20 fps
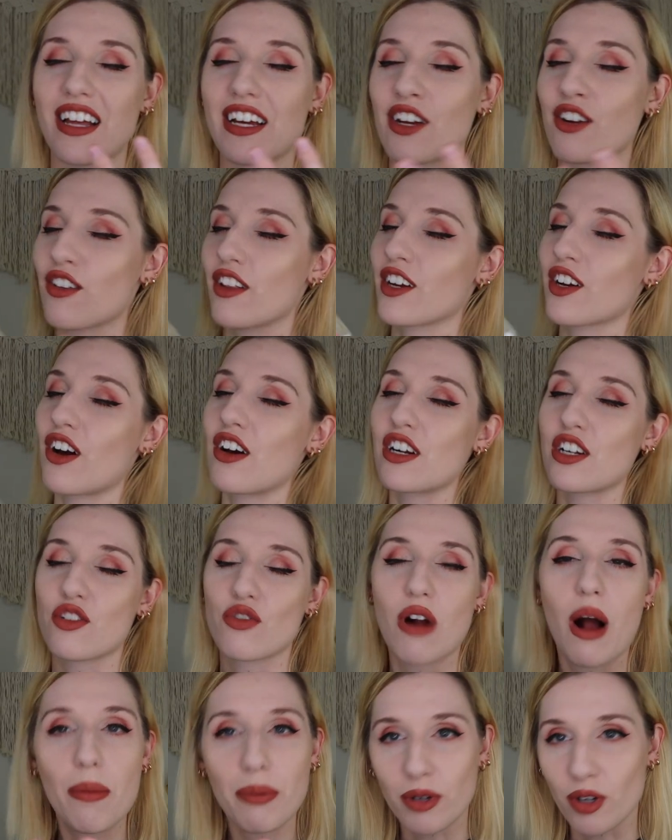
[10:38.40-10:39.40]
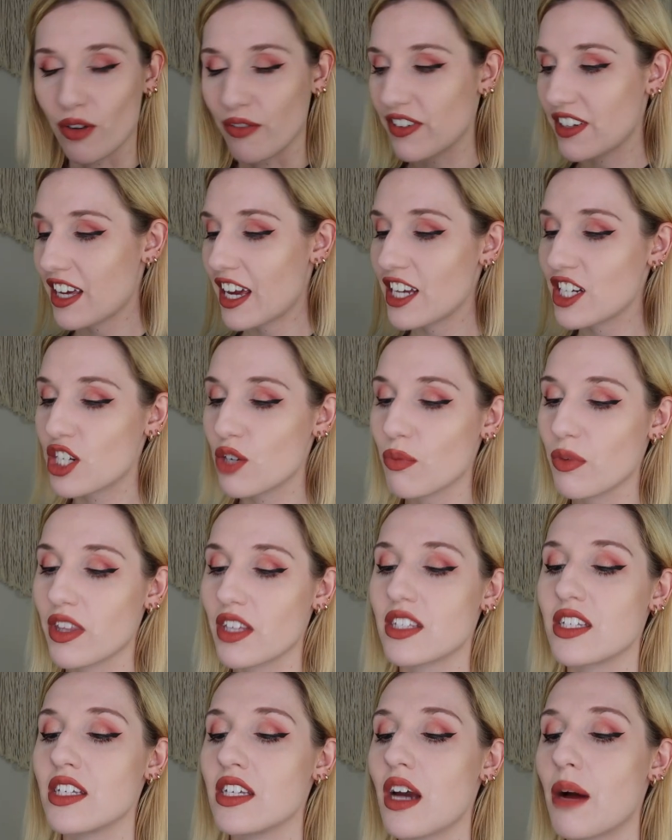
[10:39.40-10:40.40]
like you're like on a tropical vacation with
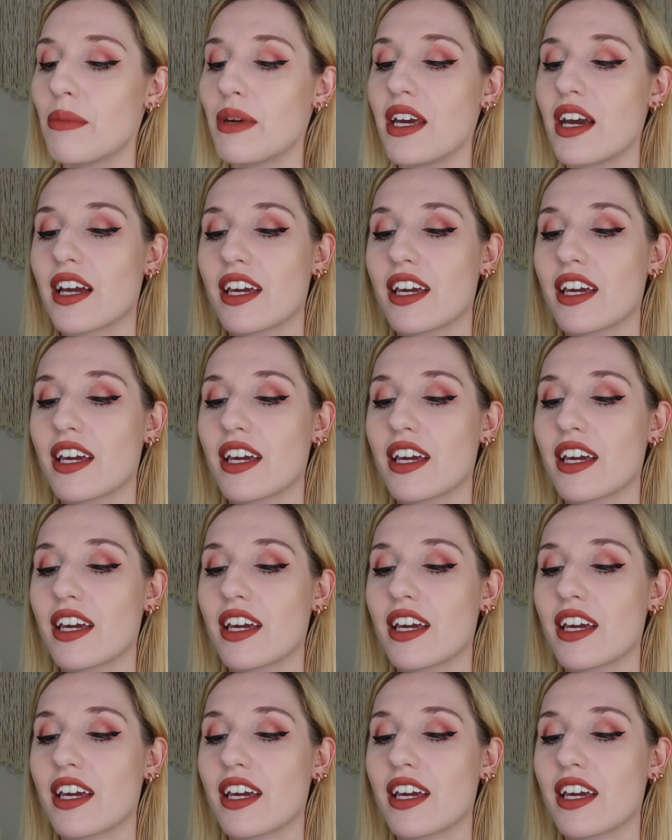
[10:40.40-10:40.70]
this yummy